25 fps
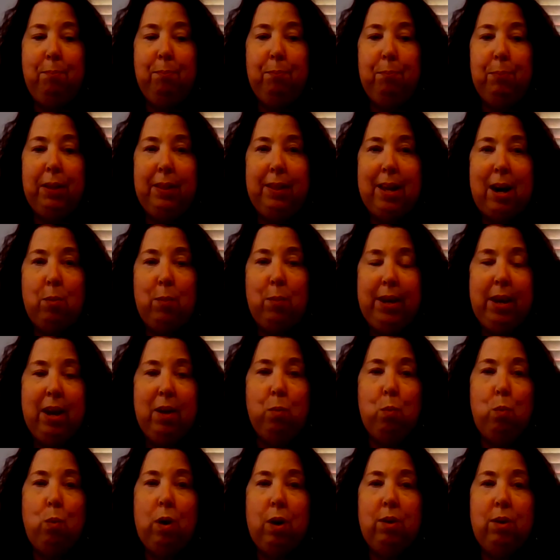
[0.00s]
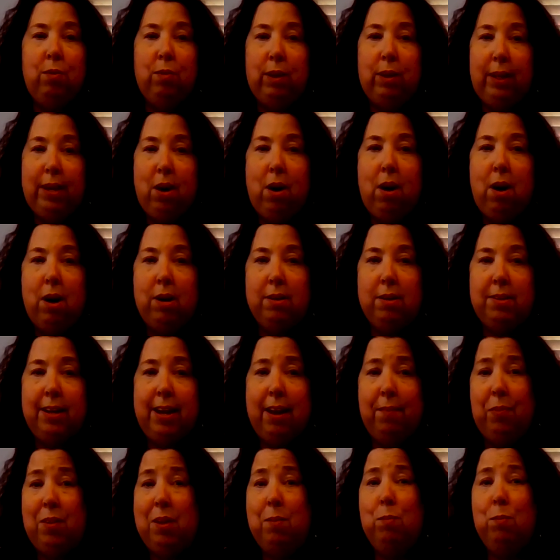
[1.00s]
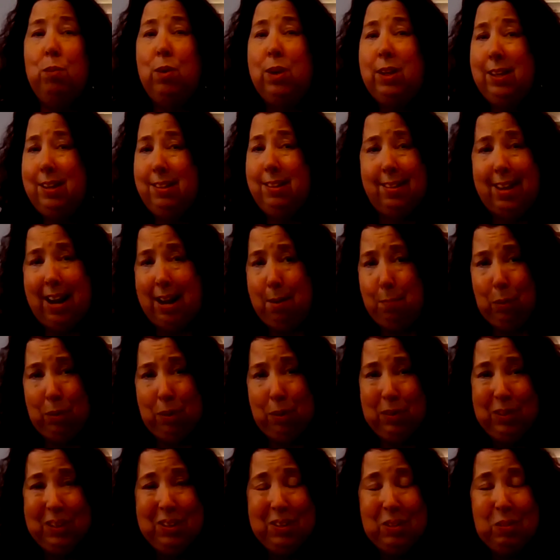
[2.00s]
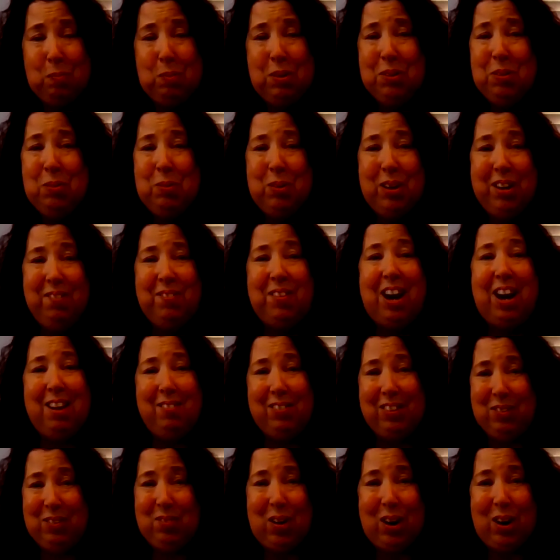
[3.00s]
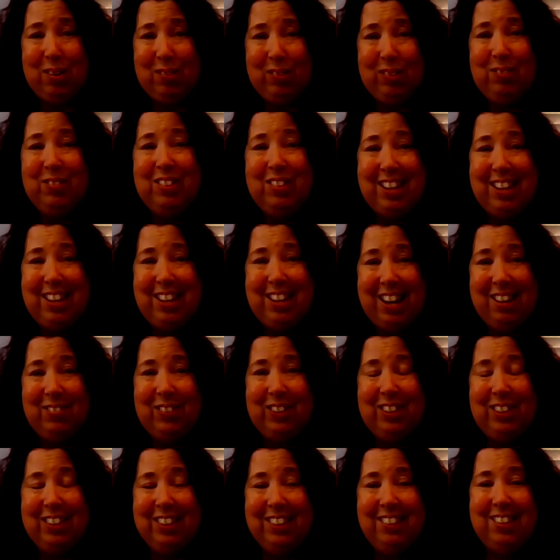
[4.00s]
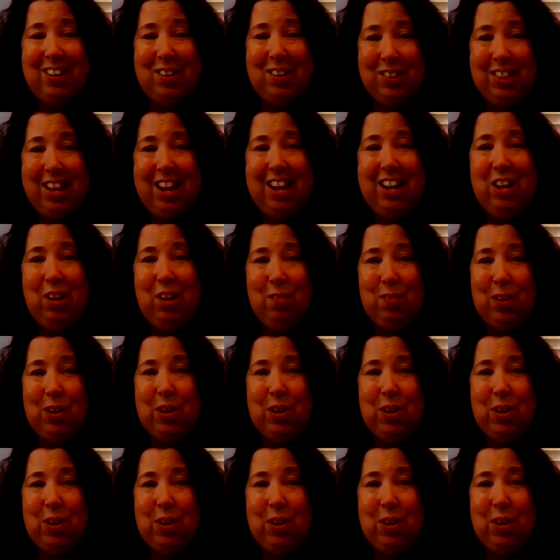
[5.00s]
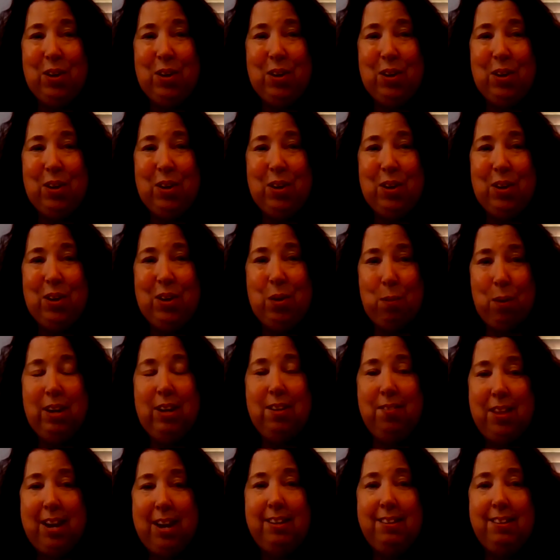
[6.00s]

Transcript: but that we can work really hard to get them really stable, because 125 is far from stable. So thank you for your work on